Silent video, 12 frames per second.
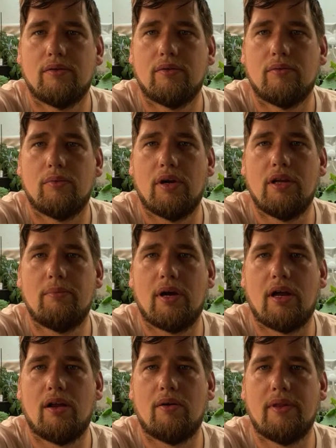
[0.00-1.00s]
William,
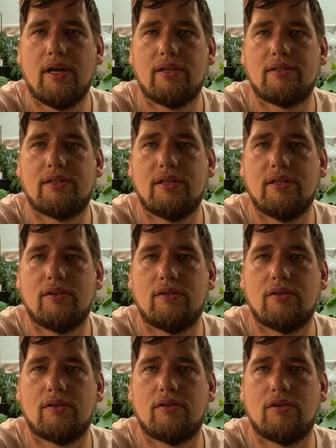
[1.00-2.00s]
hello there. Dean,
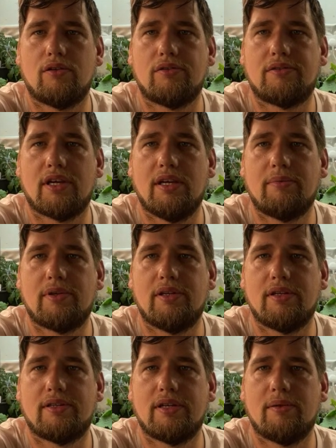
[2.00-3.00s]
on time, can you
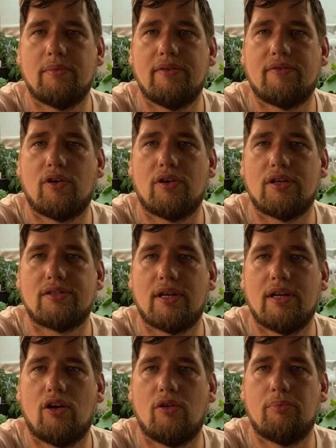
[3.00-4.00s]
tell me if Gordon's
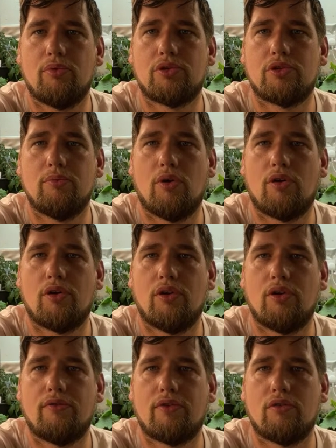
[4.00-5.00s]
Delight or bush tomato, or
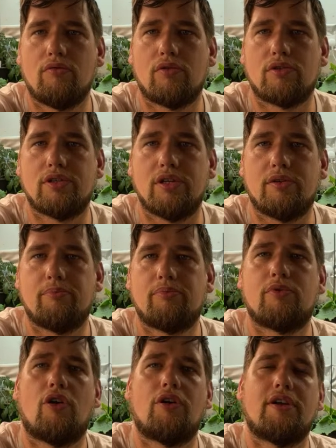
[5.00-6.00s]
have we got the wrong seed?
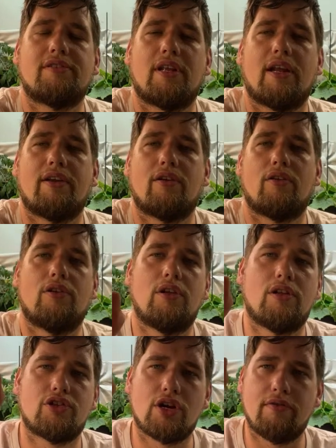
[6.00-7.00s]
Gordon's Delight or the
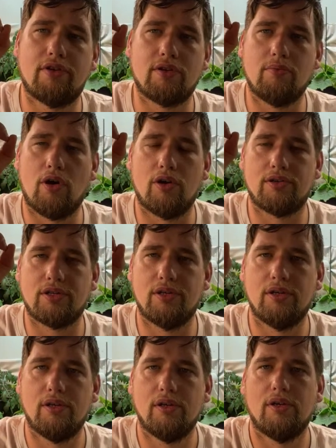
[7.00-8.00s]
little cherry tomatoes?
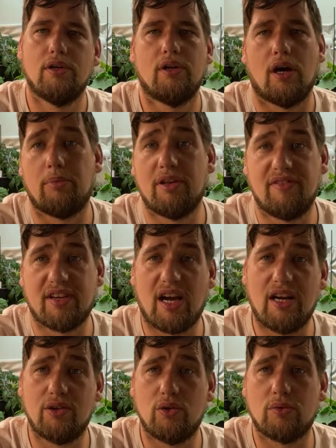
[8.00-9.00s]
I believe you
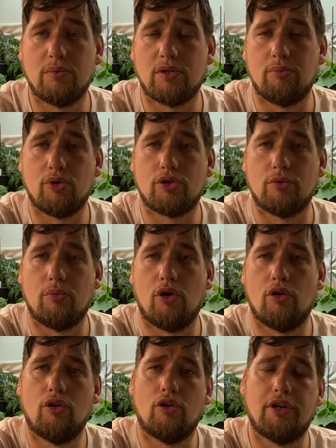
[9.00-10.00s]
can use them as a bush
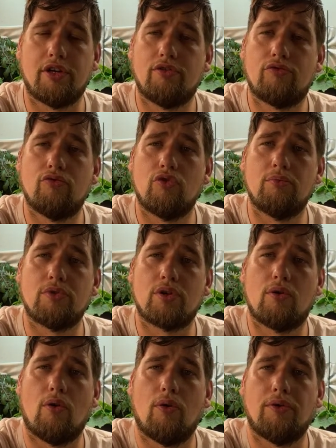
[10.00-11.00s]
tomato, or you can grow them as a
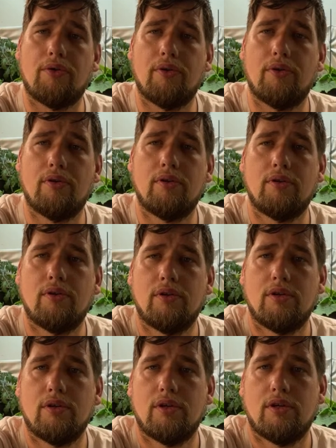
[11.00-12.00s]
cordon.
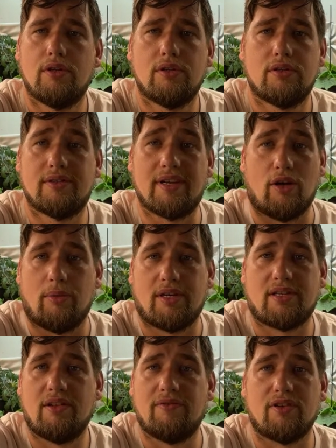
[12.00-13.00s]
It's entirely up
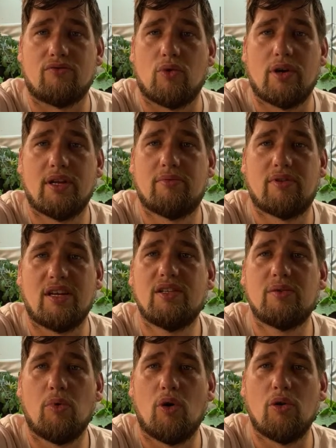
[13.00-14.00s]
yourself. You can grow any
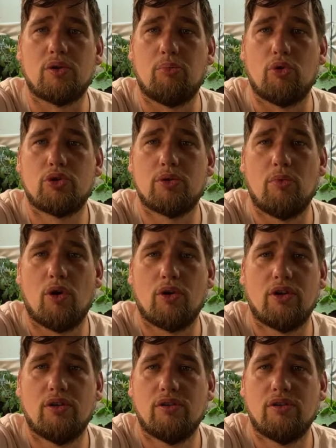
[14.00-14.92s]
tomato as a bush tomato.